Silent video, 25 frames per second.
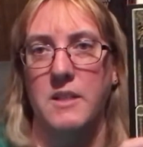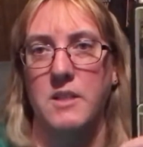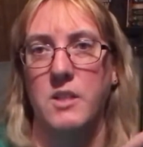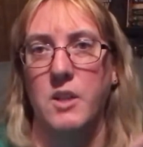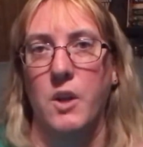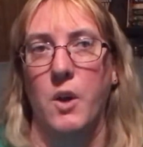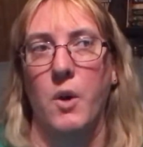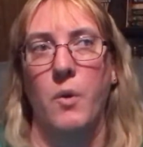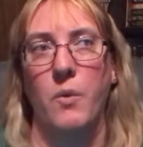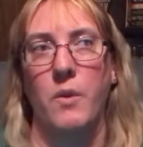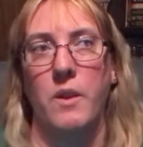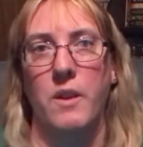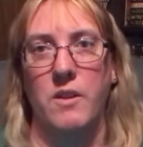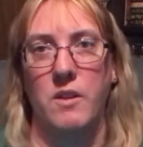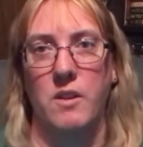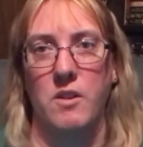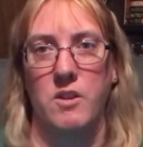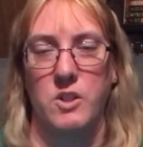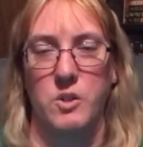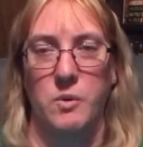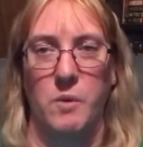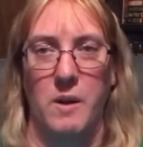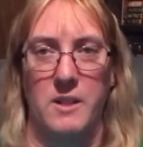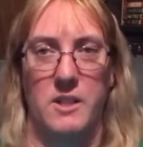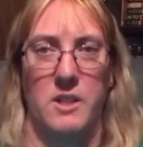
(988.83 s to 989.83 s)
So then
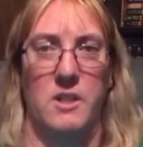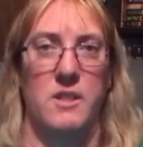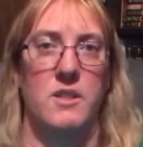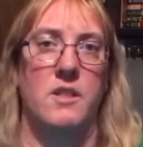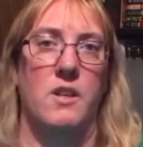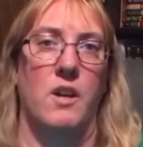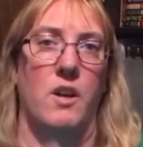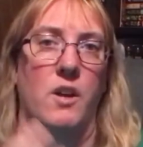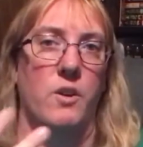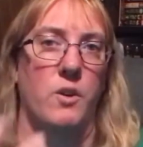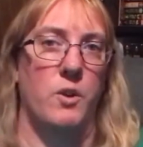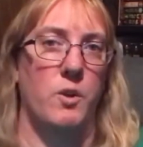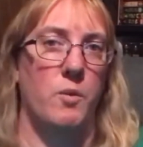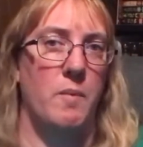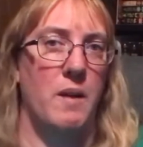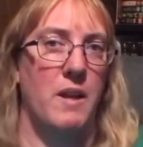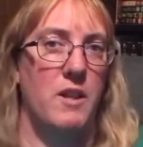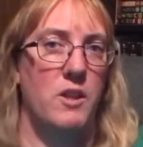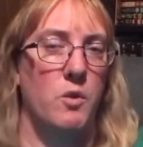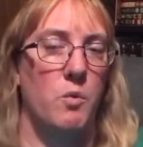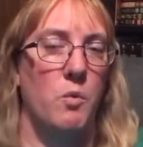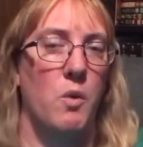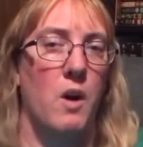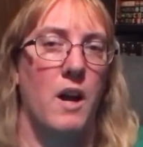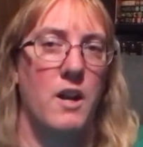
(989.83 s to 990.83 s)
there's questions on who made
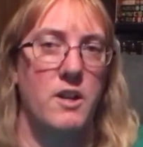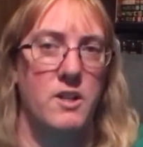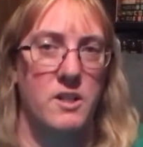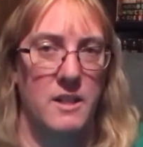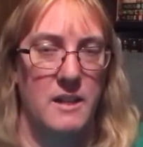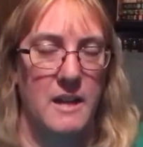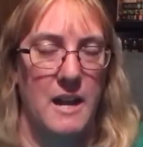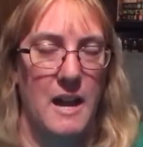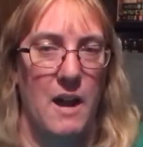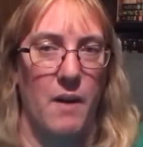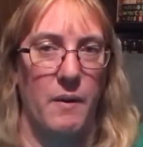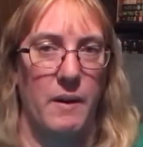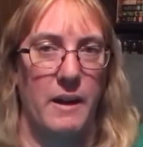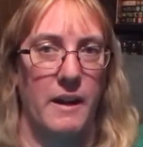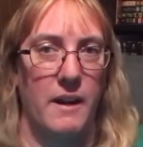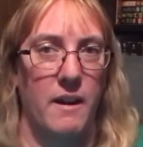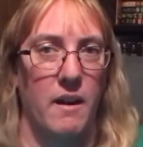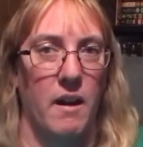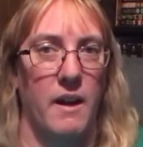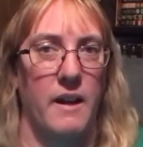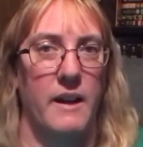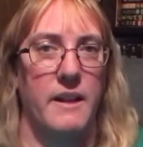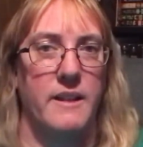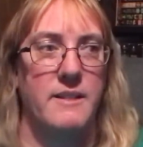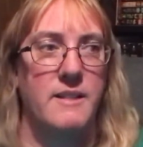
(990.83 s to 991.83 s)
the watch and how he
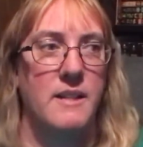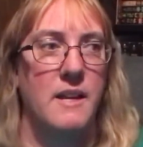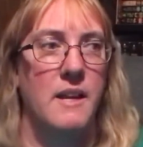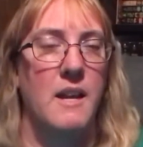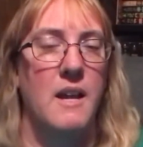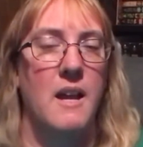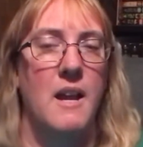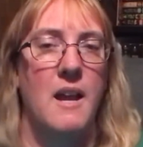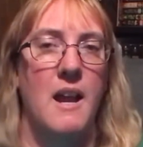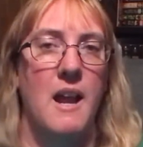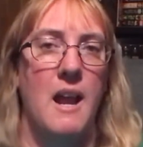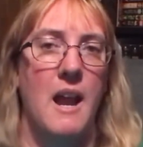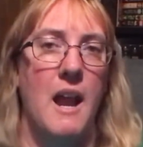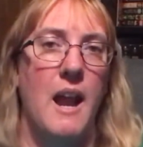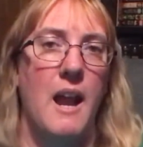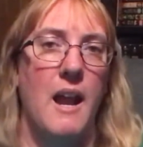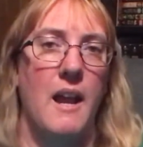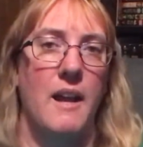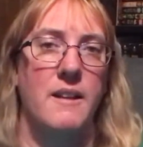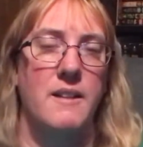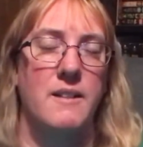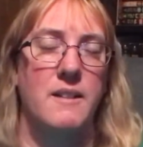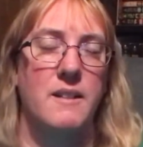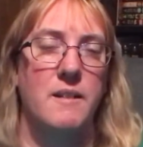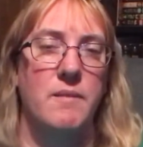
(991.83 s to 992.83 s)
got it,
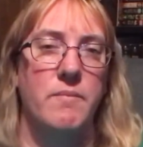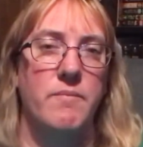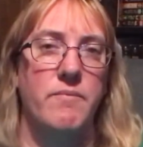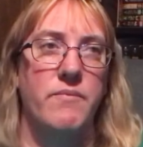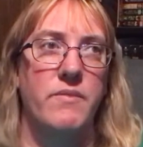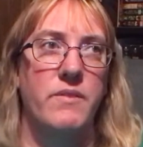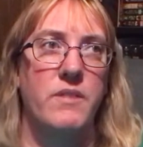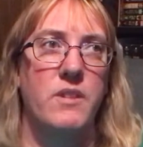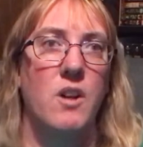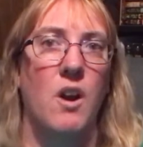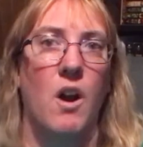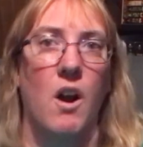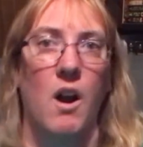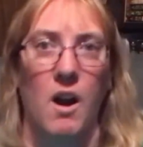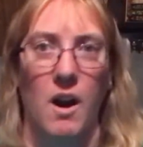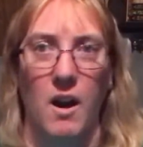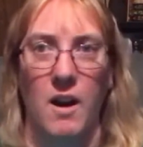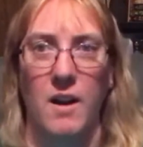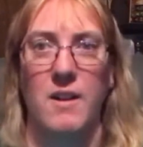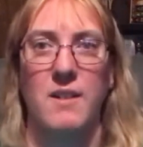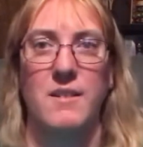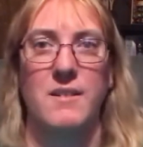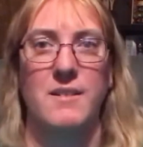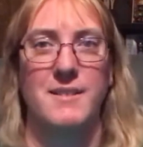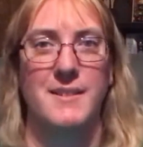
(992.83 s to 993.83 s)
and there
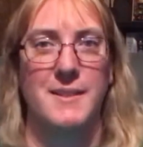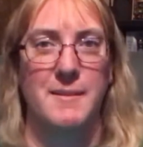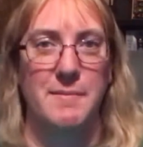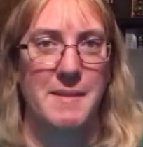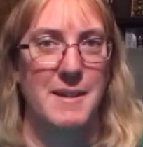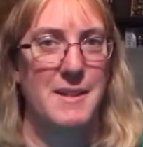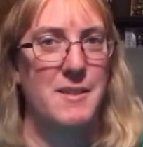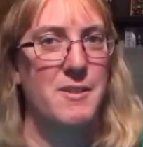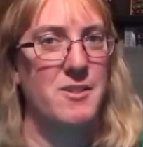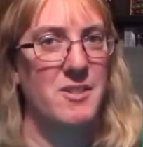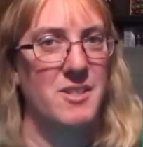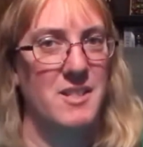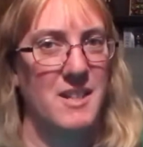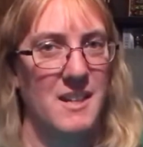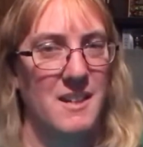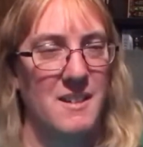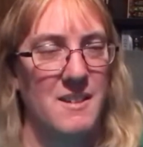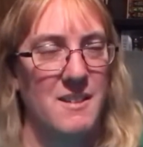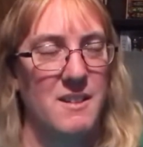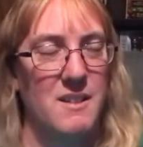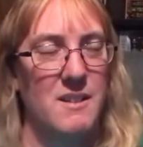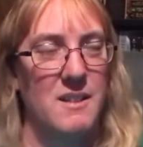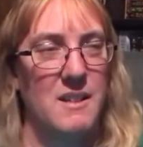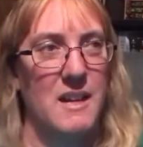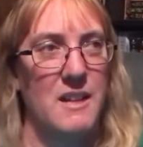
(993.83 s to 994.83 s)
are some
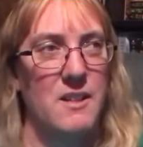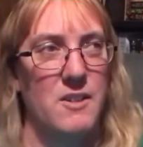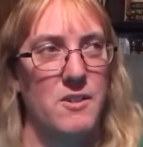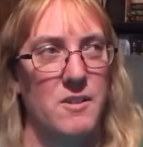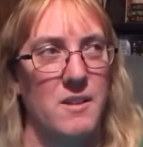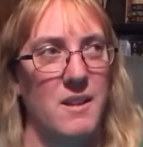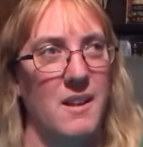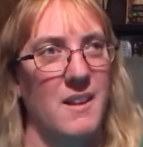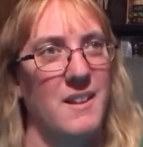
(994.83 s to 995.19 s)
interesting things